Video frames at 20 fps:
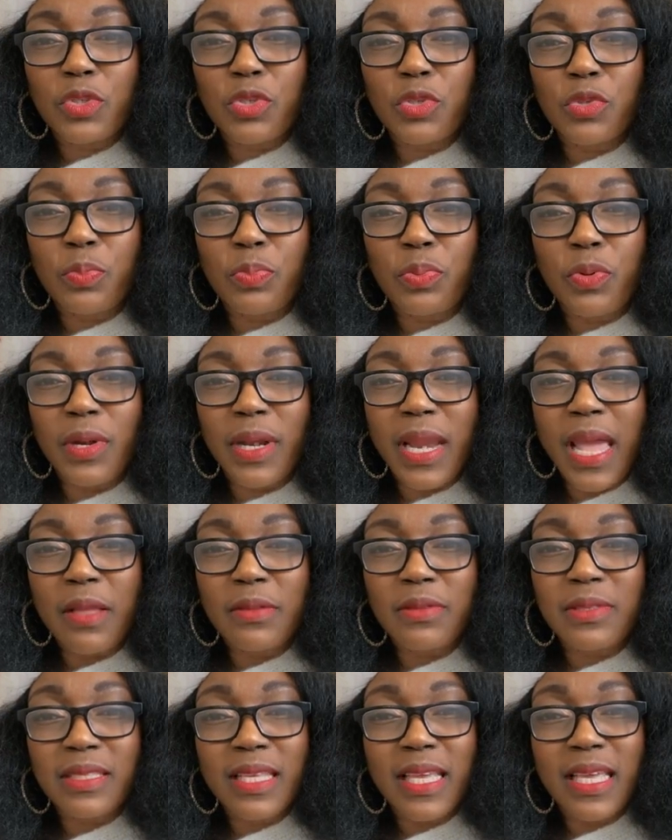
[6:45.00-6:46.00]
to
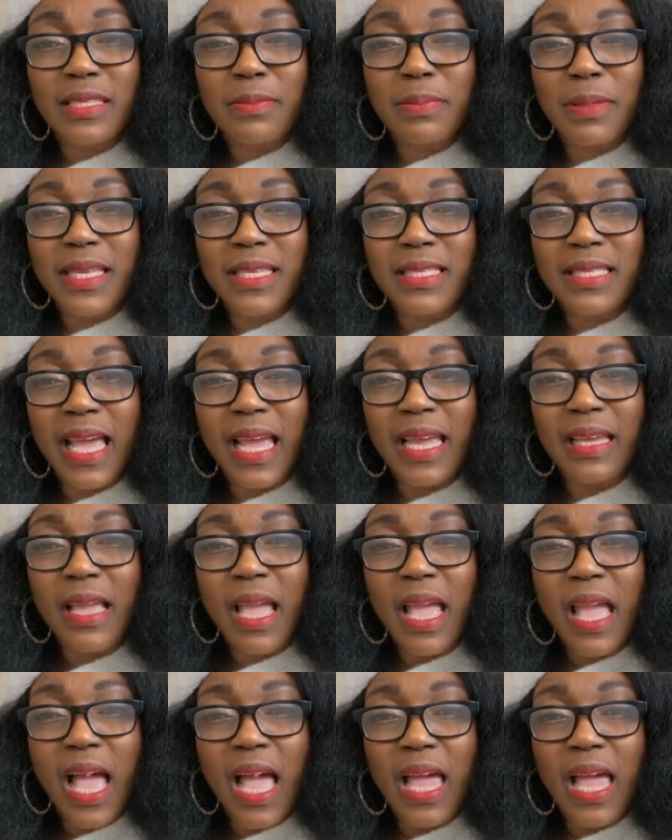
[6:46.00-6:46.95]
pronounce this because I